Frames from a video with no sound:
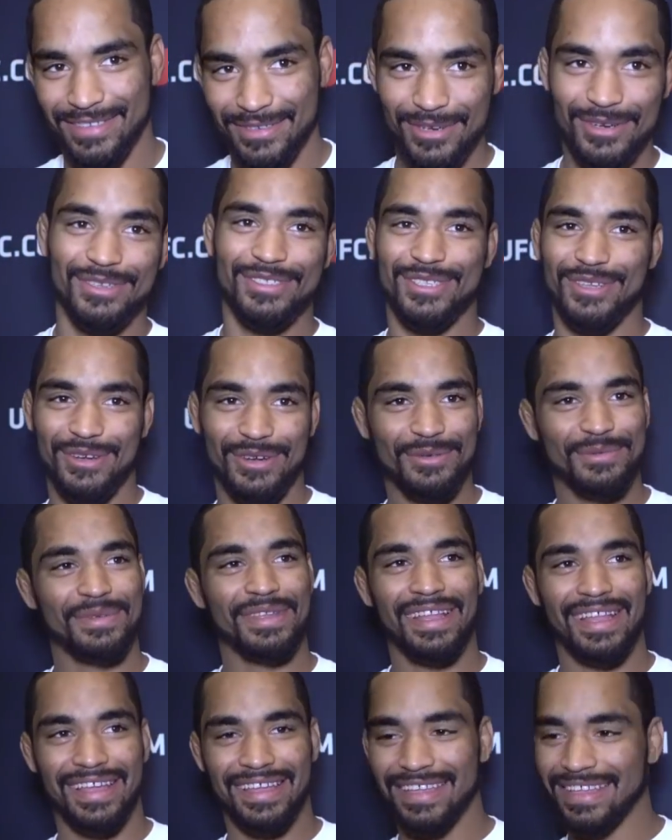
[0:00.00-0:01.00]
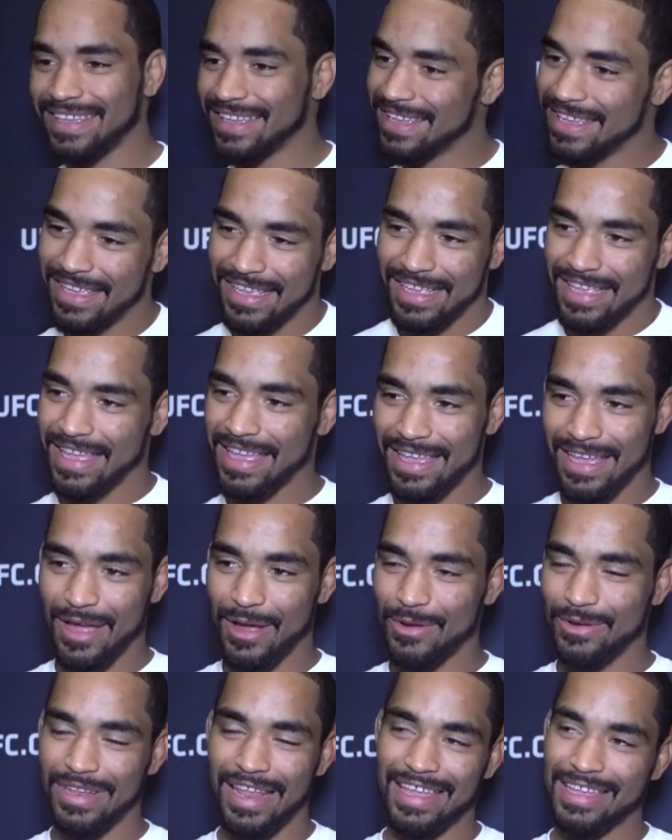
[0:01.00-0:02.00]
You know, so it'd be like, yeah, I
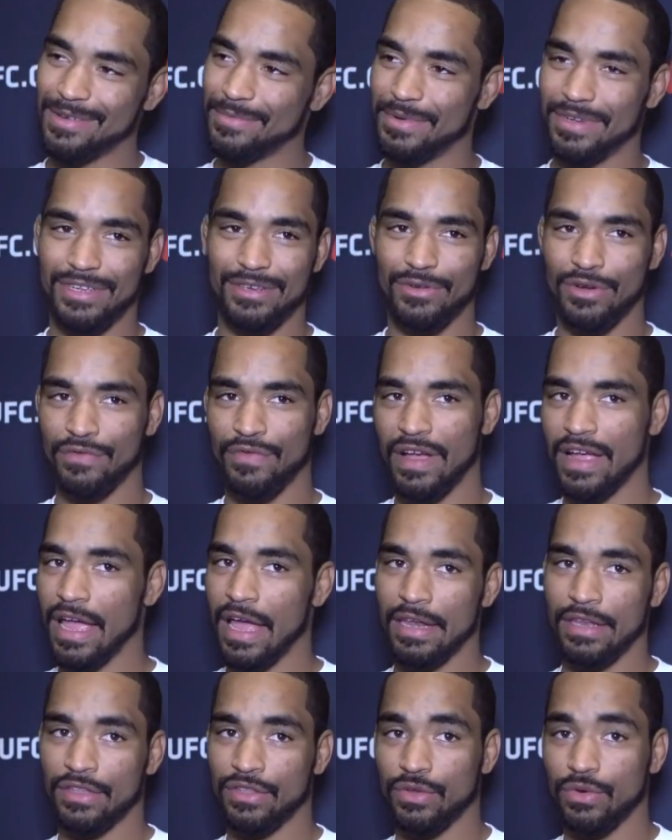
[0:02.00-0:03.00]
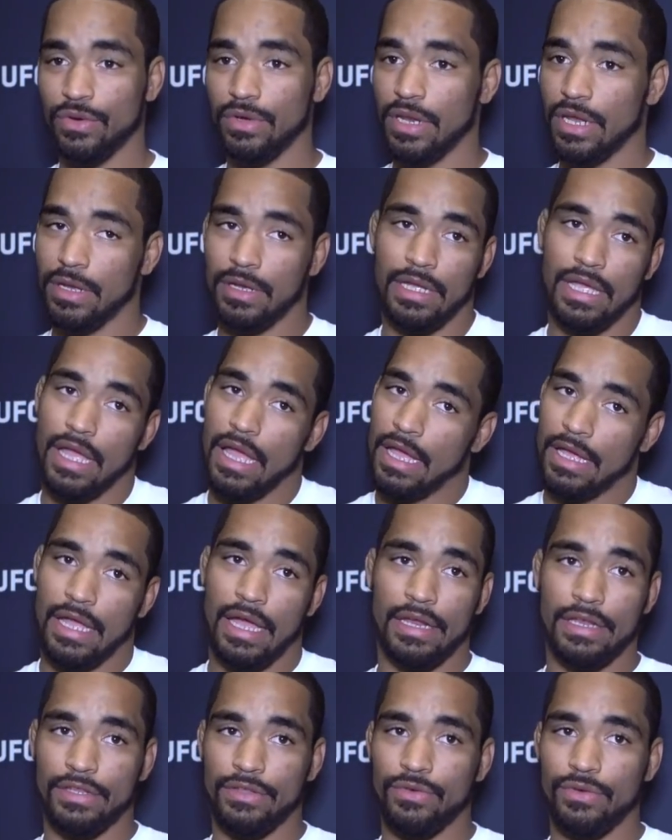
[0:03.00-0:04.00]
don't like it, but you know, if I gotta do it, I, I
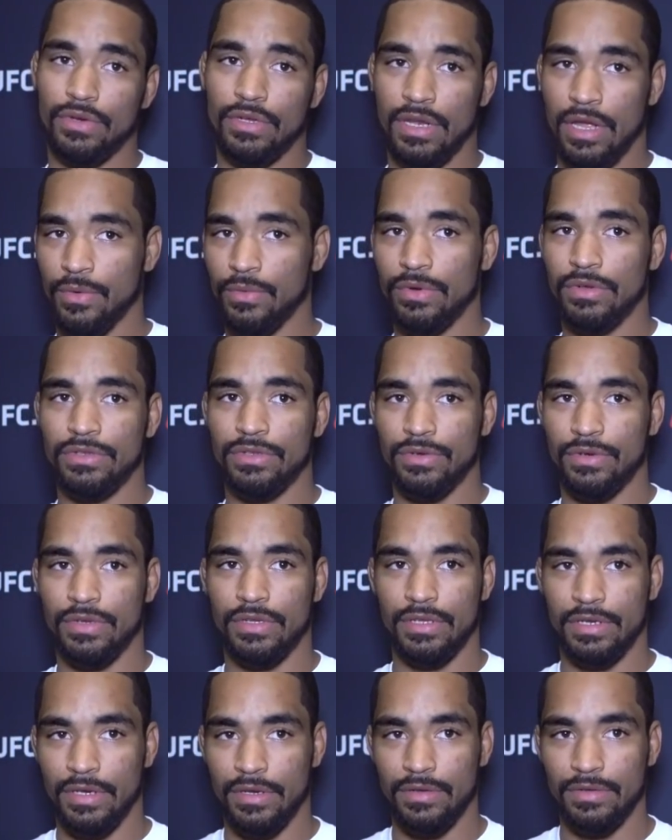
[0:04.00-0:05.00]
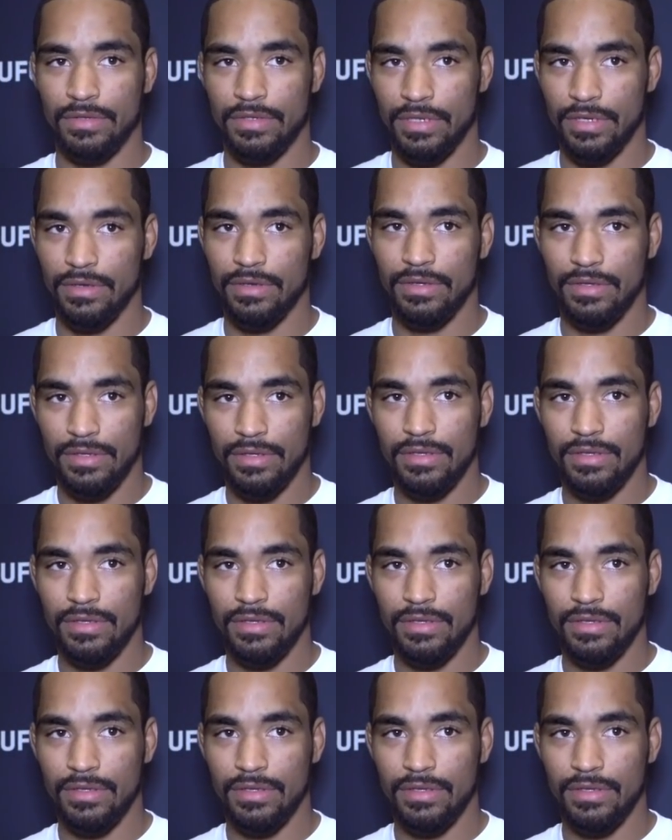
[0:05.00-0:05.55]
gotta do it, and I will do it. You know, so.